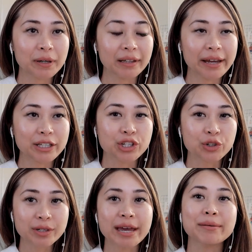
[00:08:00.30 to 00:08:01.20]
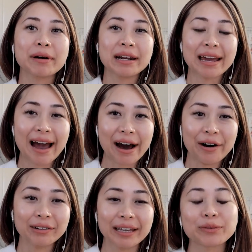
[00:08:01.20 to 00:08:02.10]
but like, do you take money
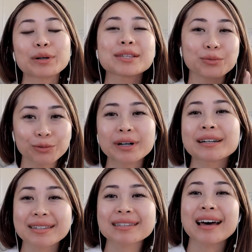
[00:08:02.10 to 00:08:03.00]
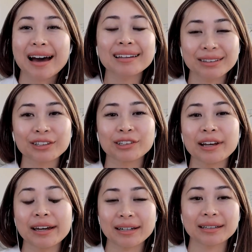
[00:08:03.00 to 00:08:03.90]
out? Like, what's what does that look
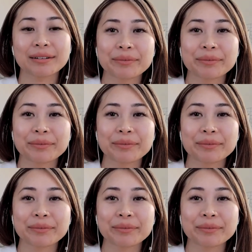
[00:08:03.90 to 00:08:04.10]
like?